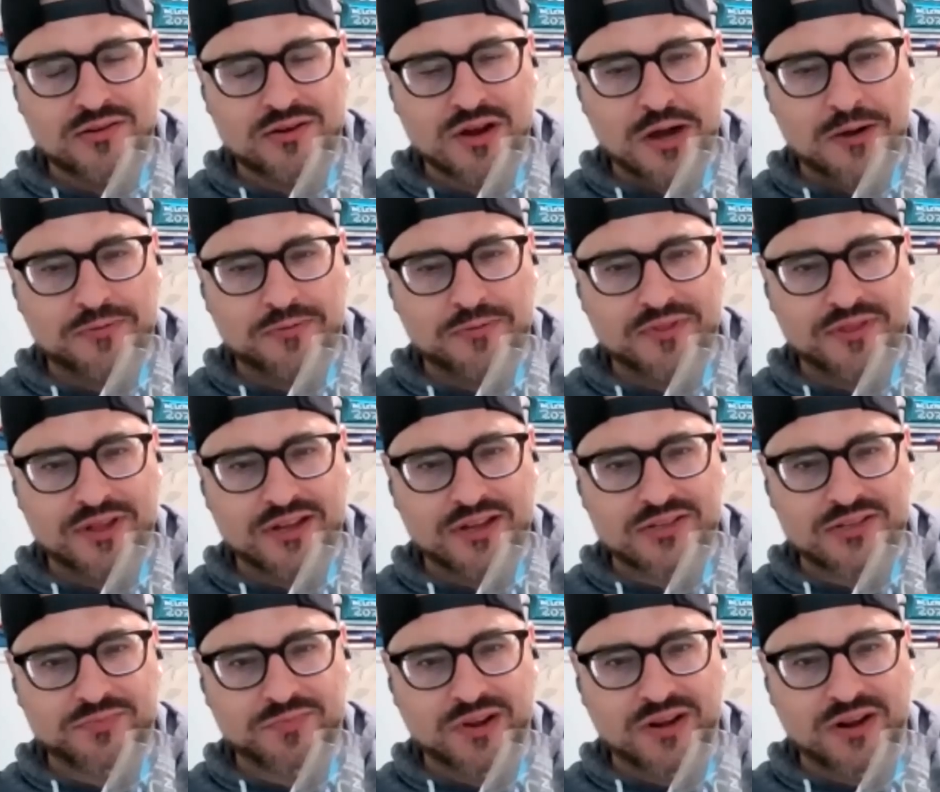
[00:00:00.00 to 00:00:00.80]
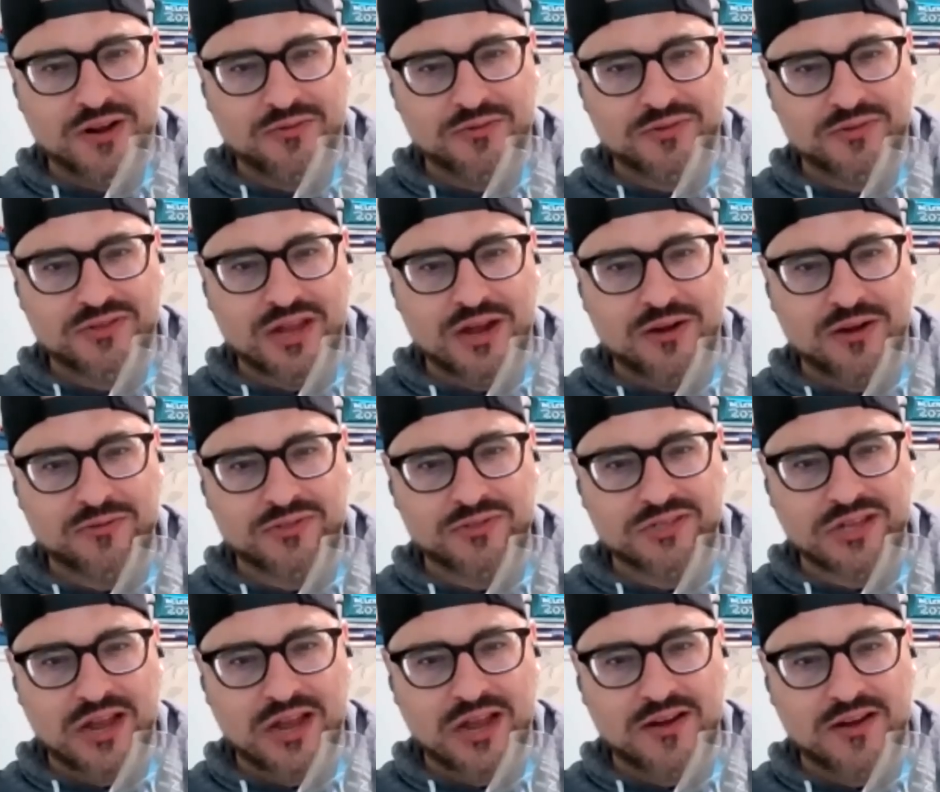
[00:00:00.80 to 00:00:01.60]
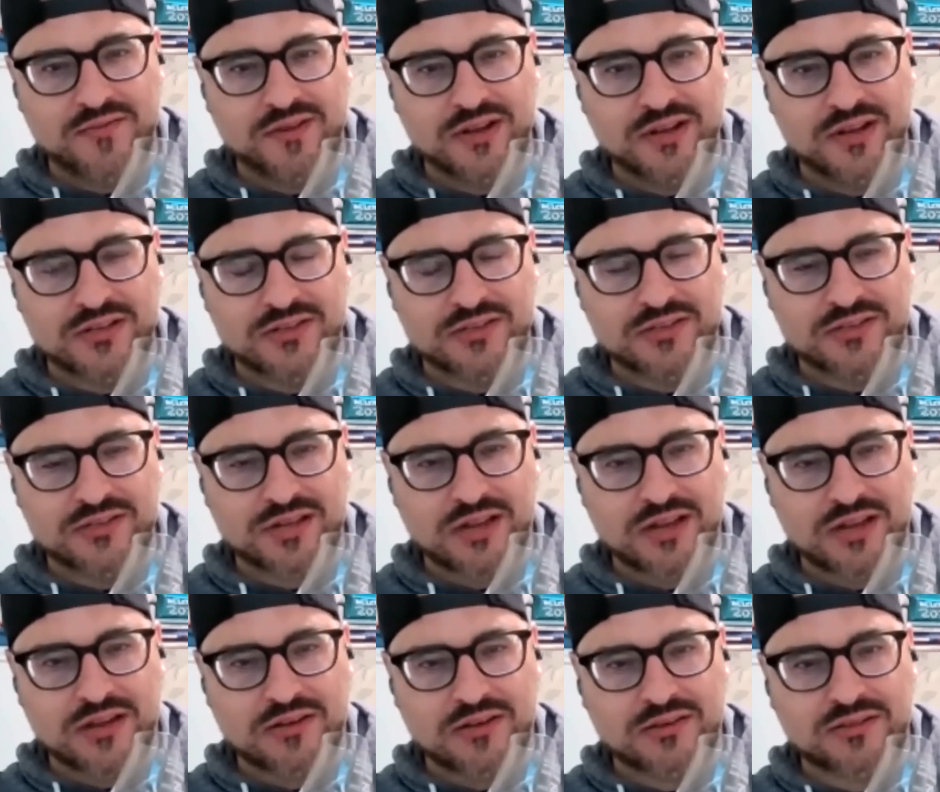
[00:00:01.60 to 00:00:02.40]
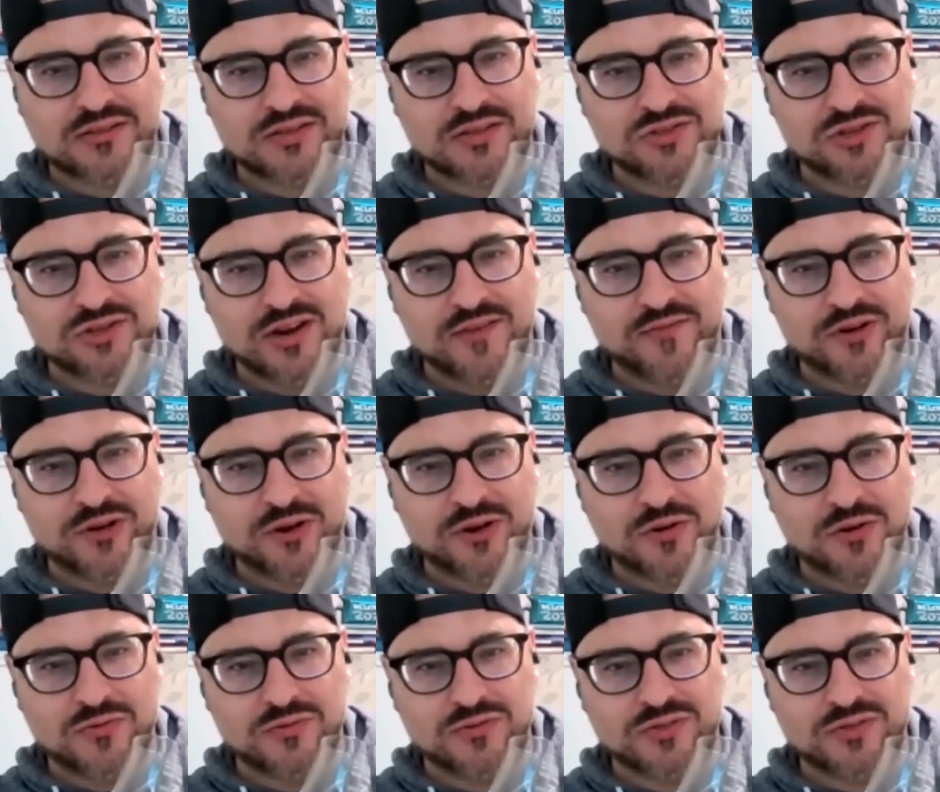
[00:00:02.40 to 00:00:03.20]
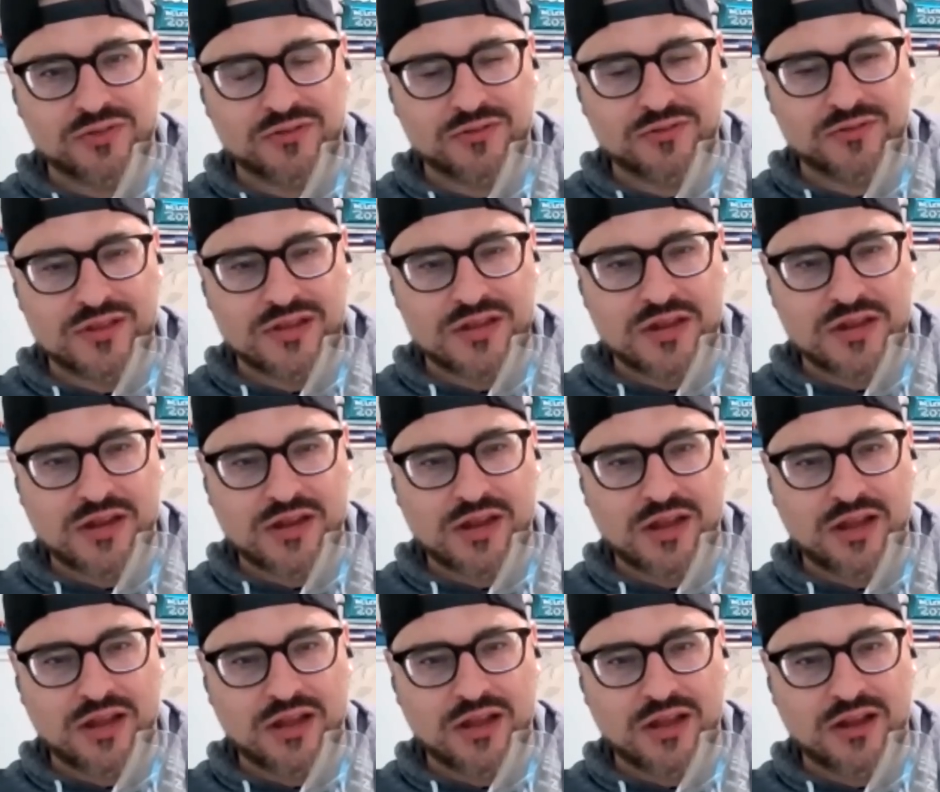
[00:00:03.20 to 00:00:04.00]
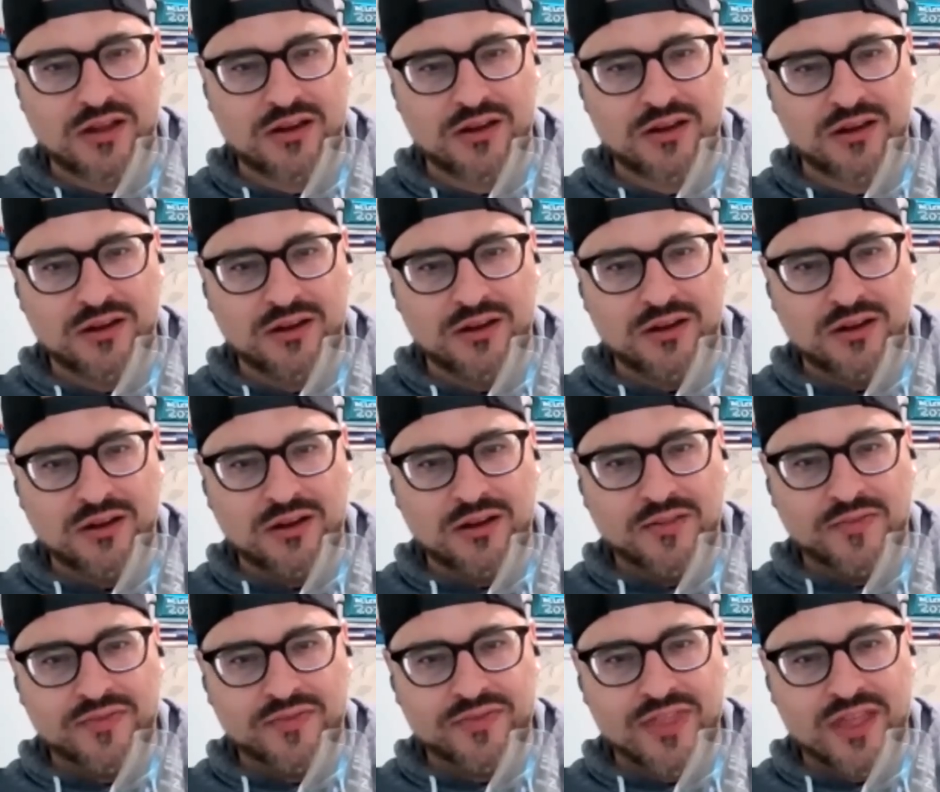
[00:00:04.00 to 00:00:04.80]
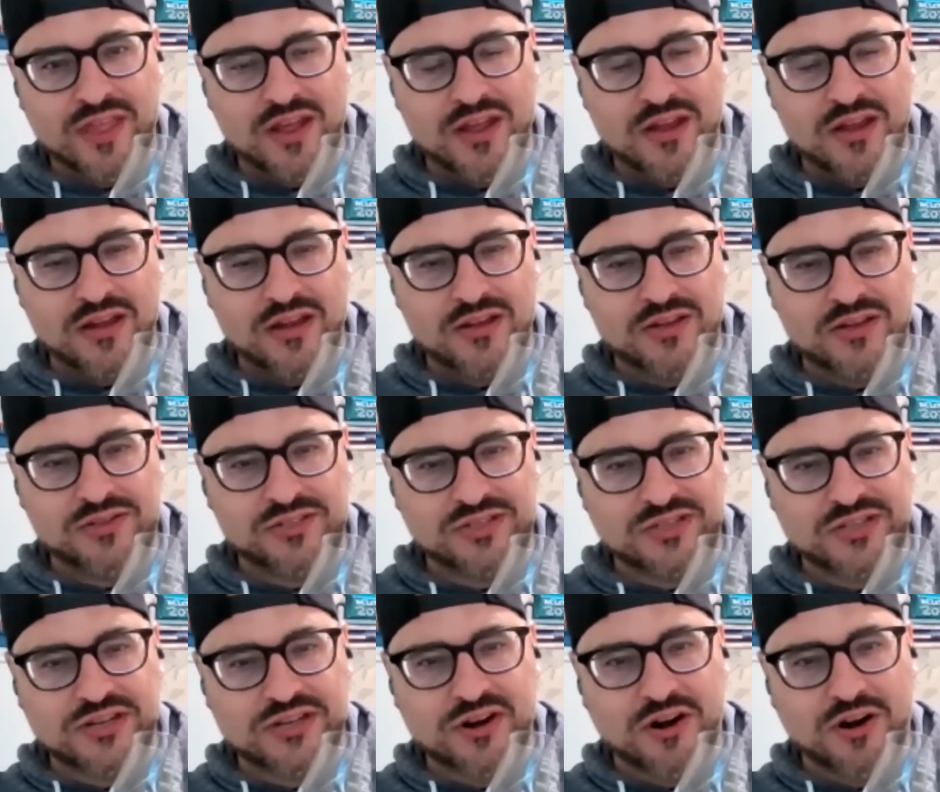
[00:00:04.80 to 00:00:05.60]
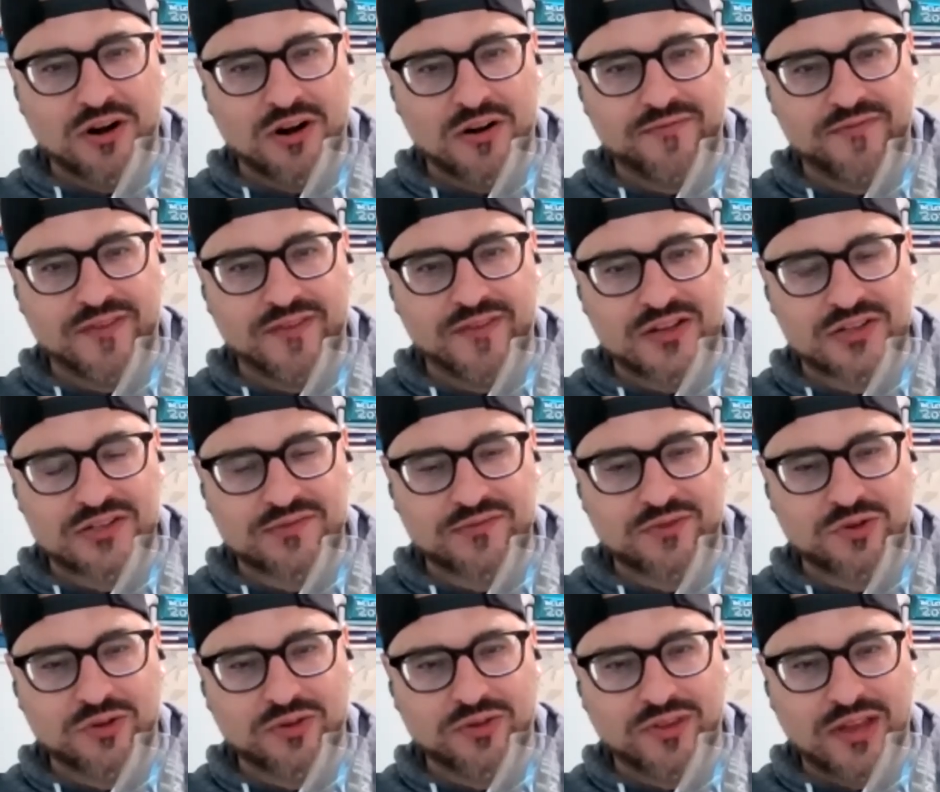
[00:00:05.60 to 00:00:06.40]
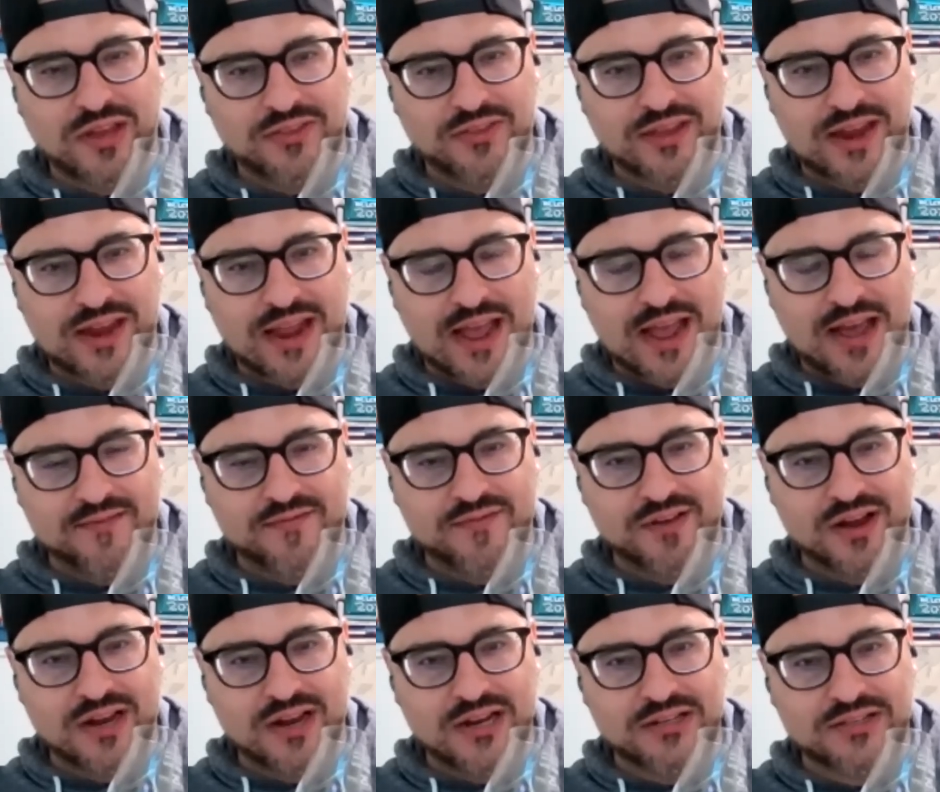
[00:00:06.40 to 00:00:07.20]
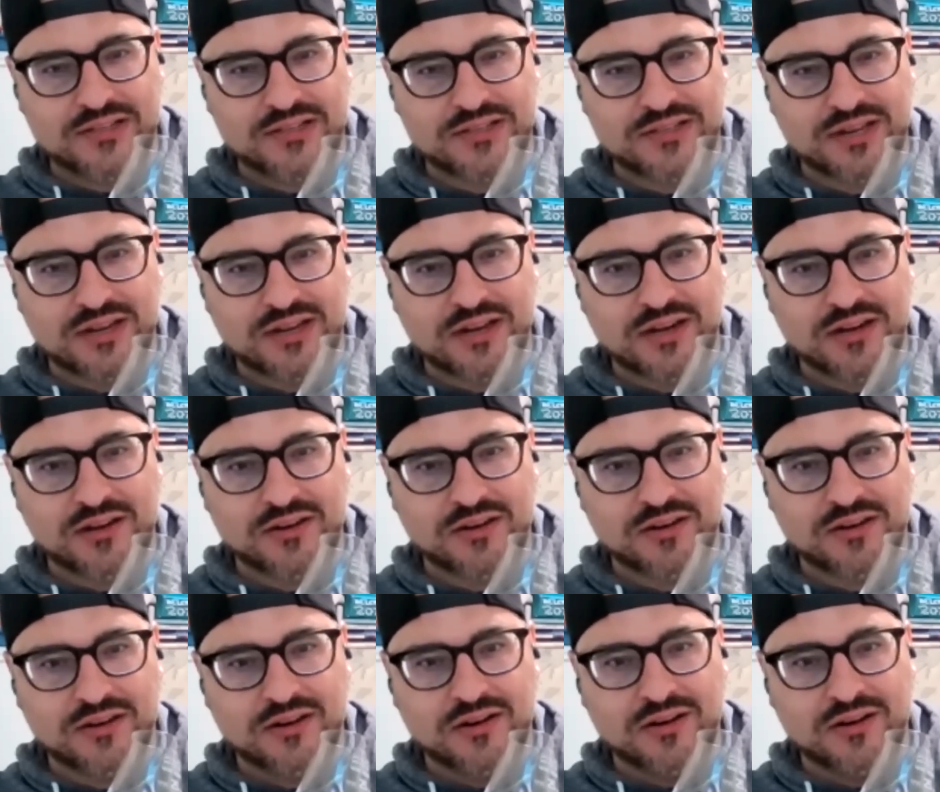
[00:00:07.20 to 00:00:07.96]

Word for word: not with us, but out, outside of us. Uh, did you ever go to the uh, the cigar festival that they have at uh,